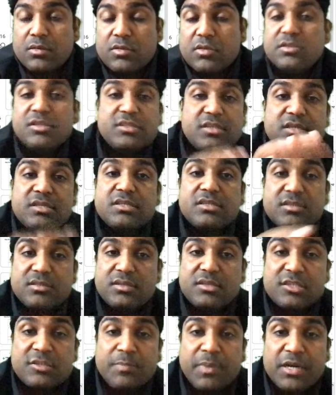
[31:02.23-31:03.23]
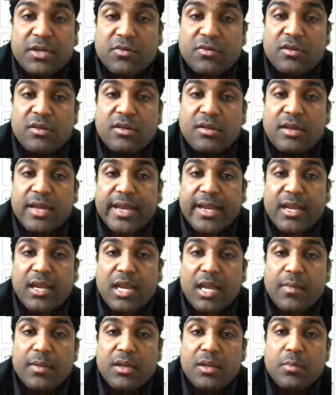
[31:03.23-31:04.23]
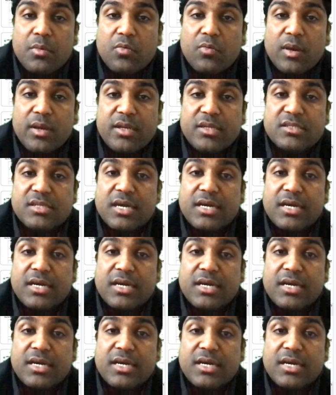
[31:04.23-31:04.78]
This particular line number 1 is